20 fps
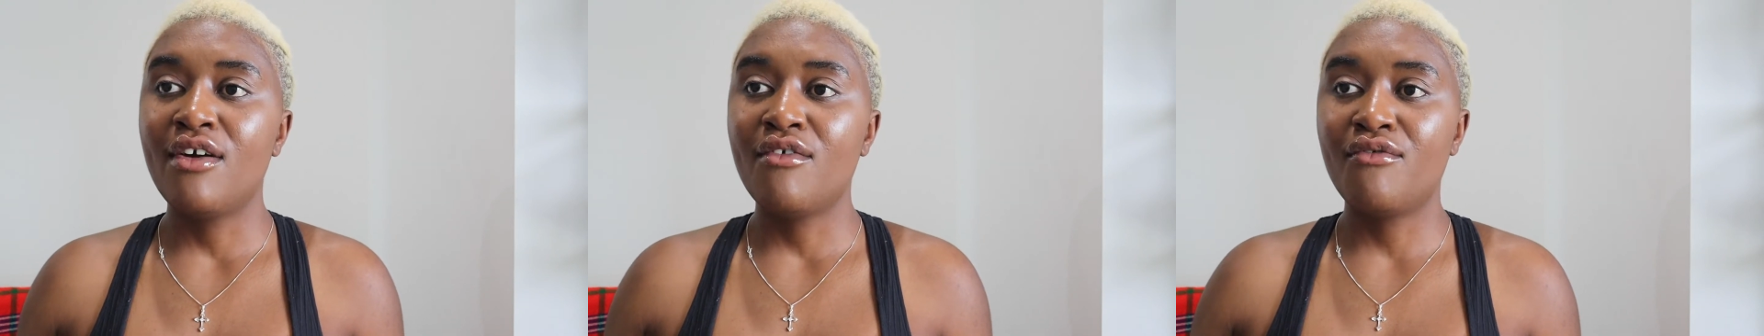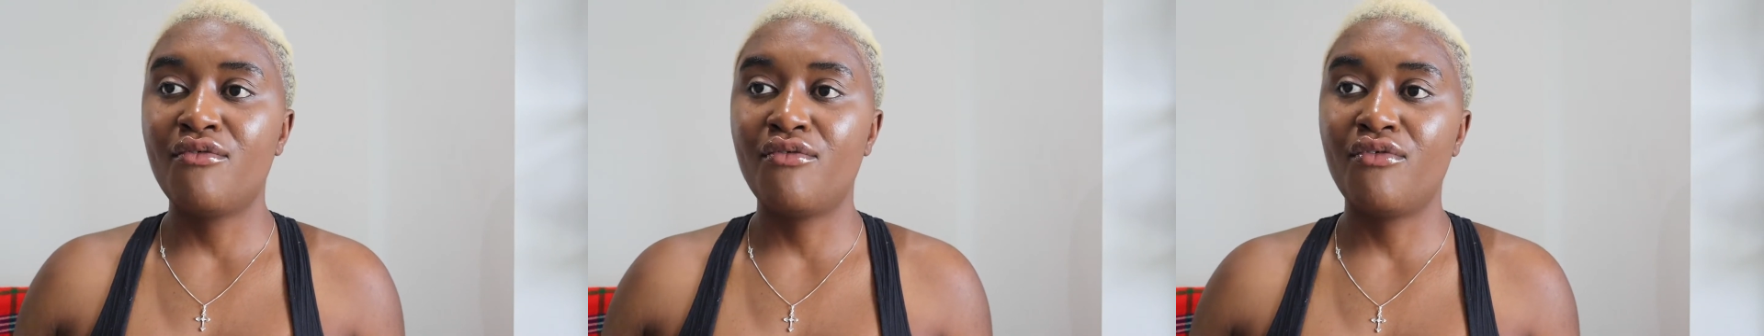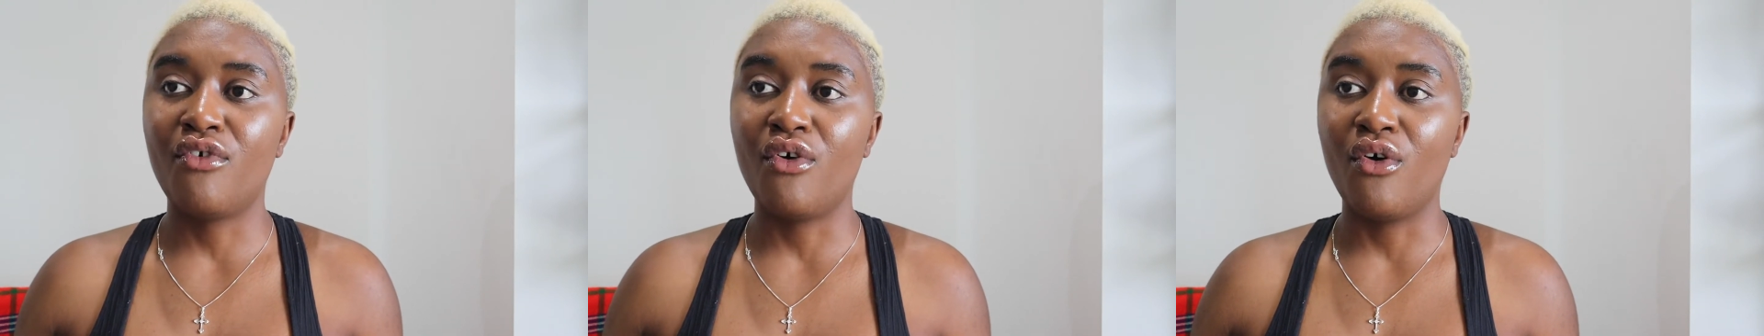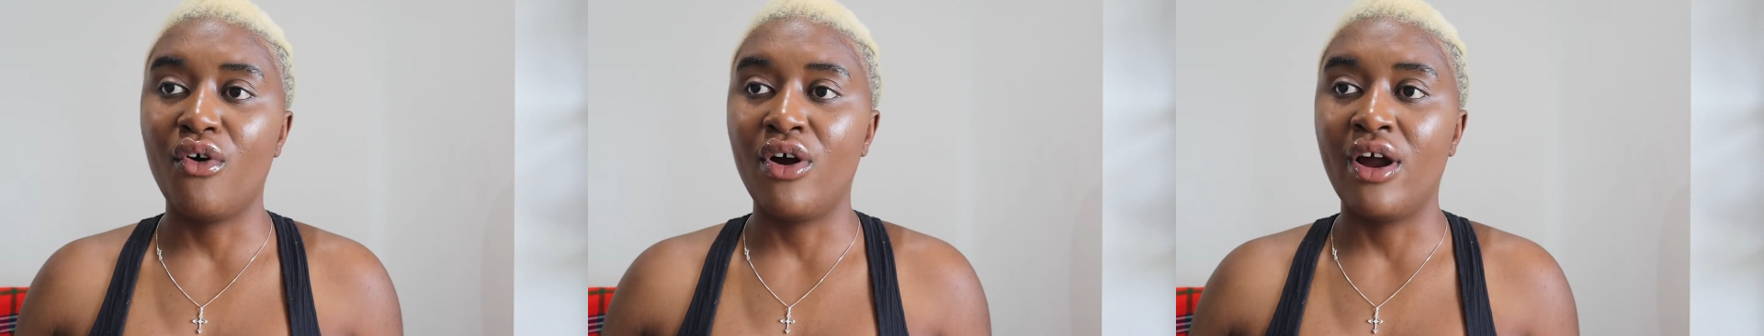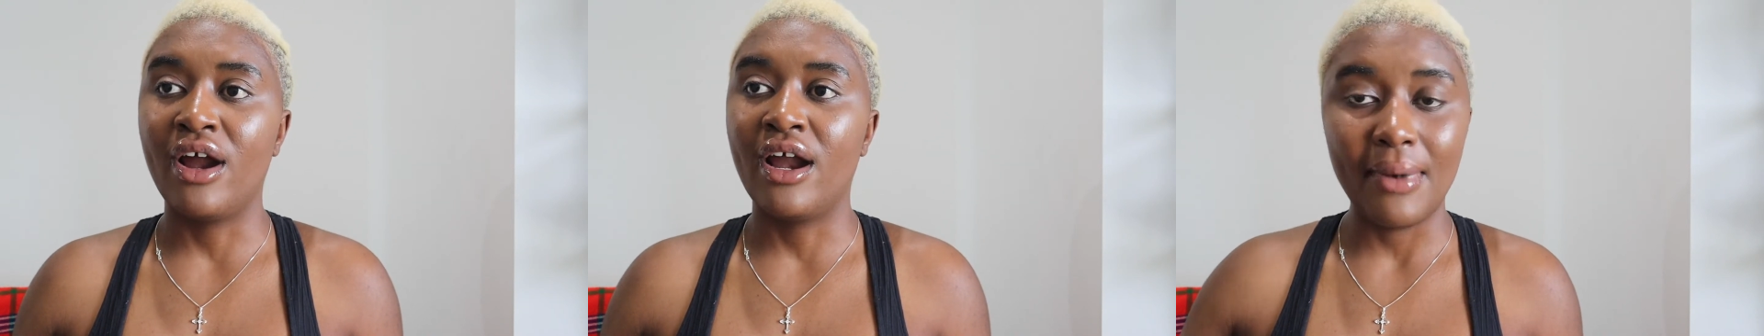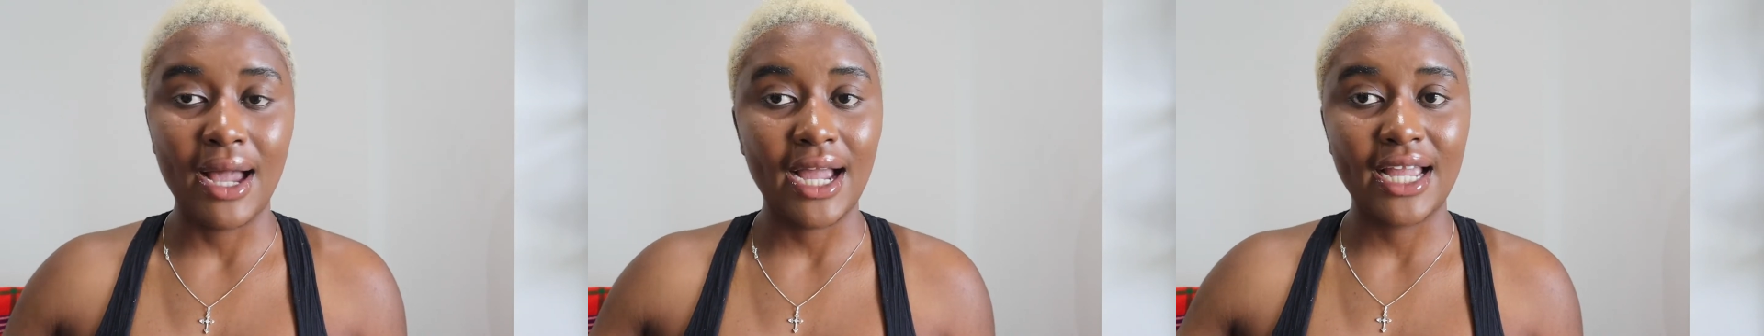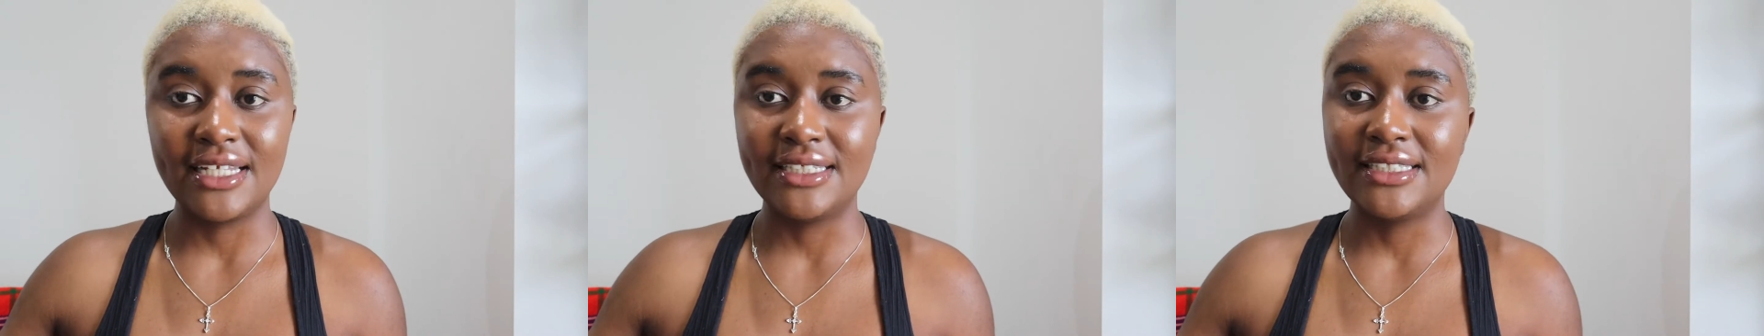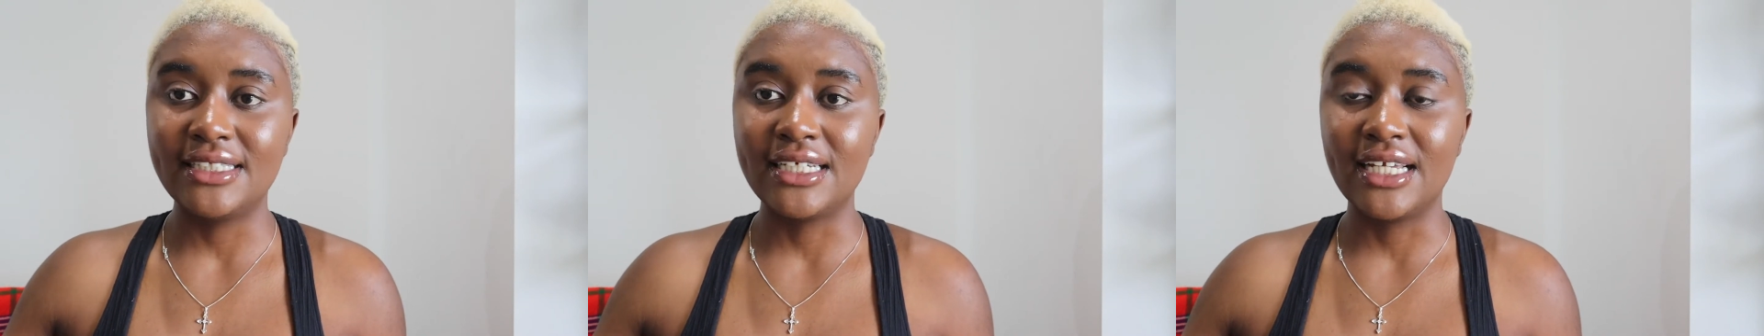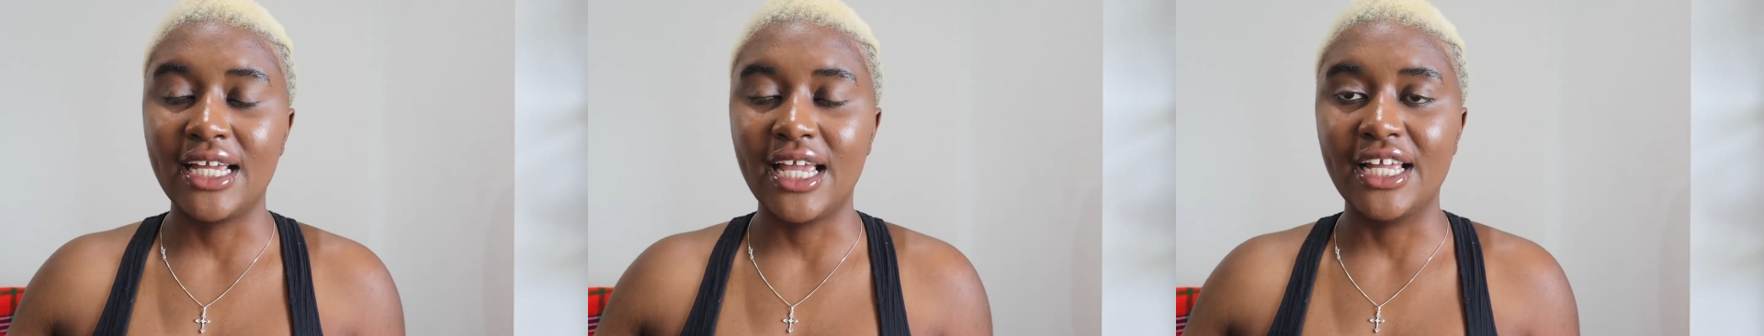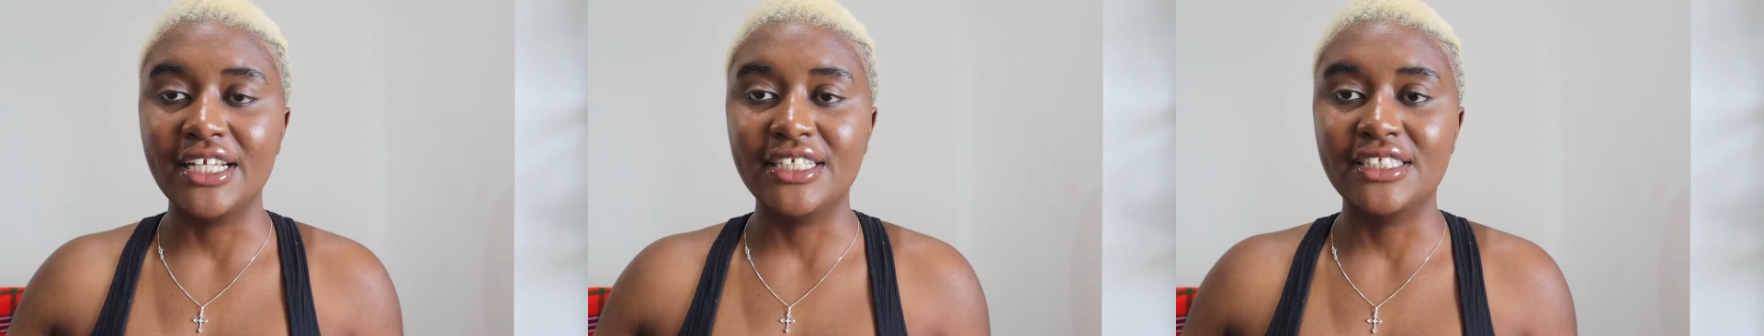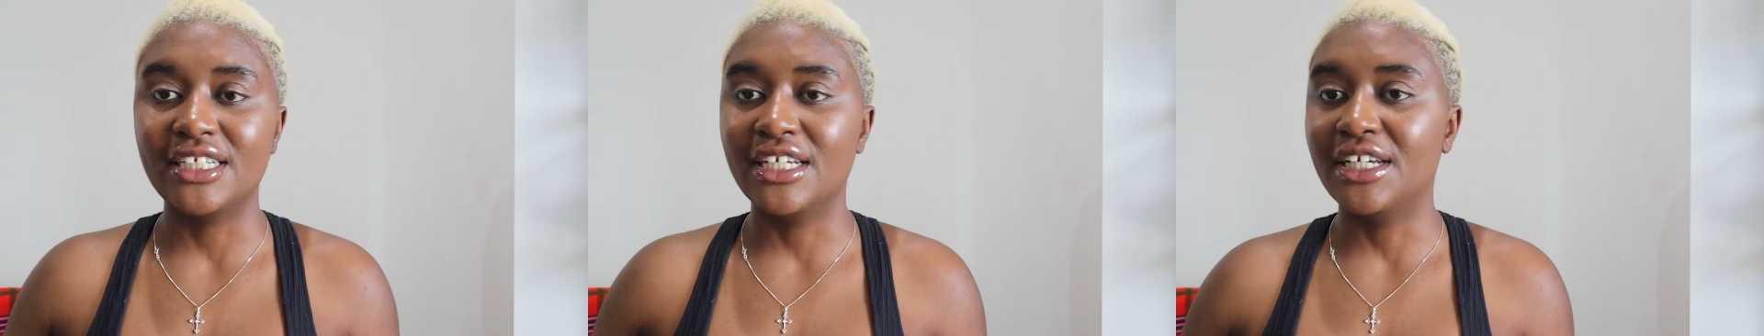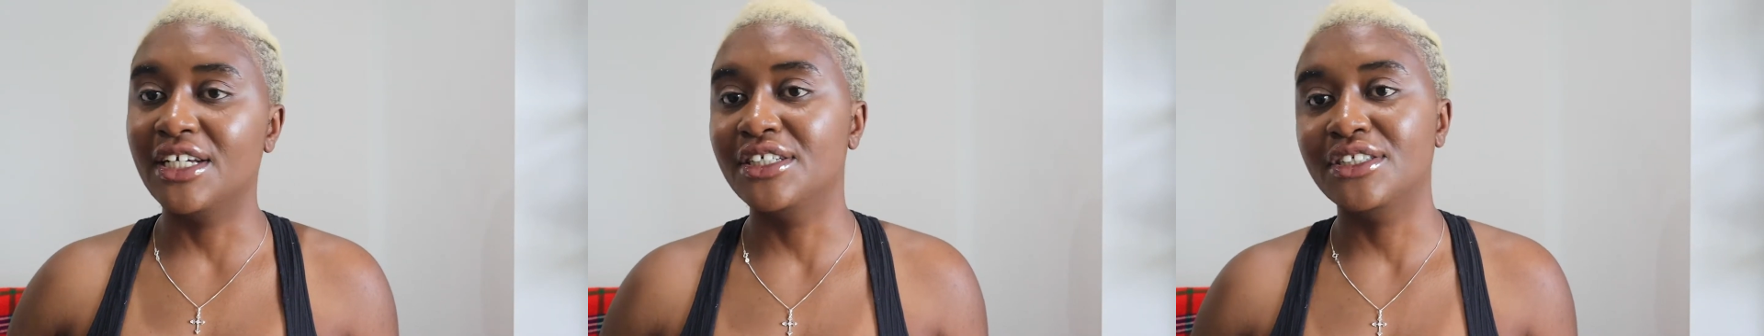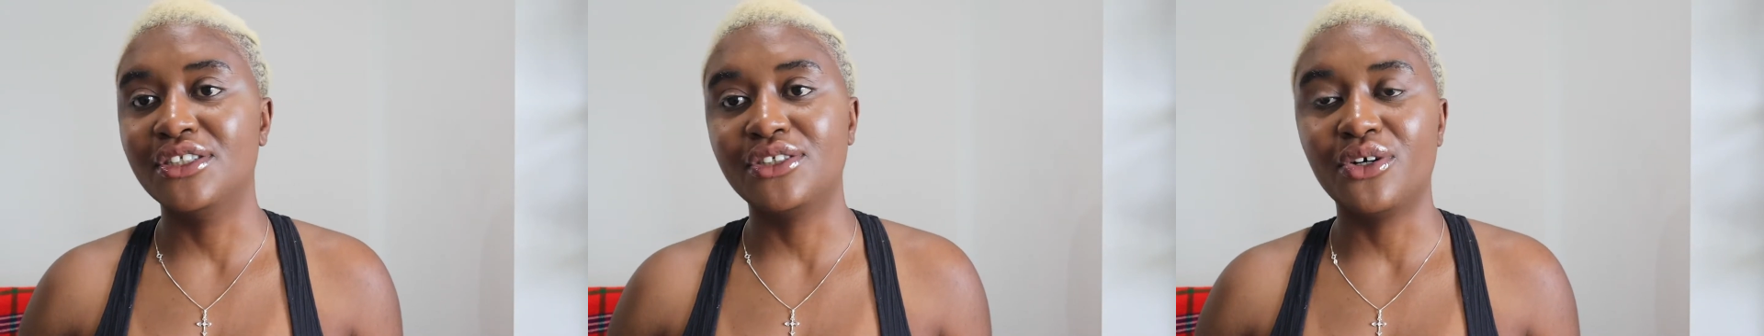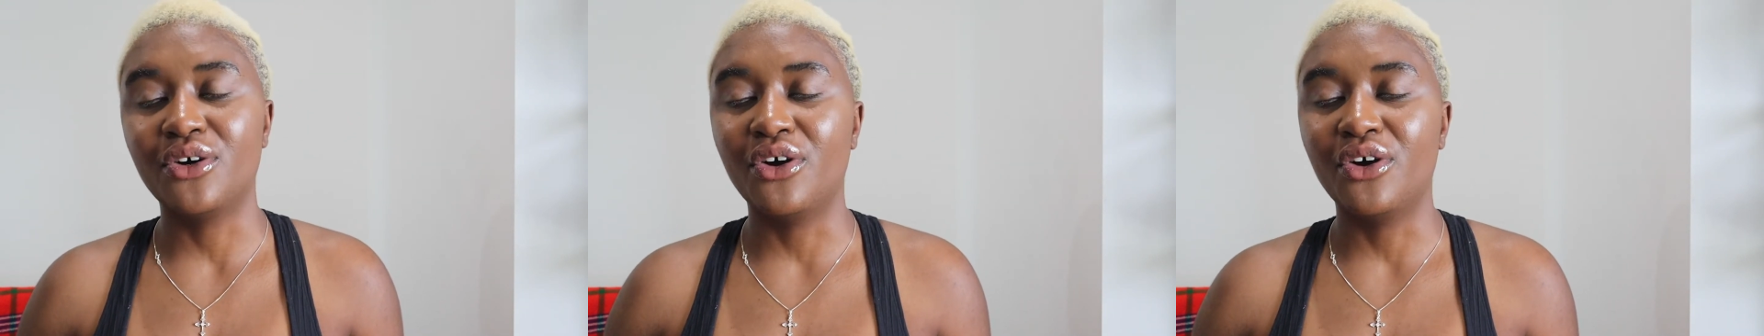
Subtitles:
for a marketing agent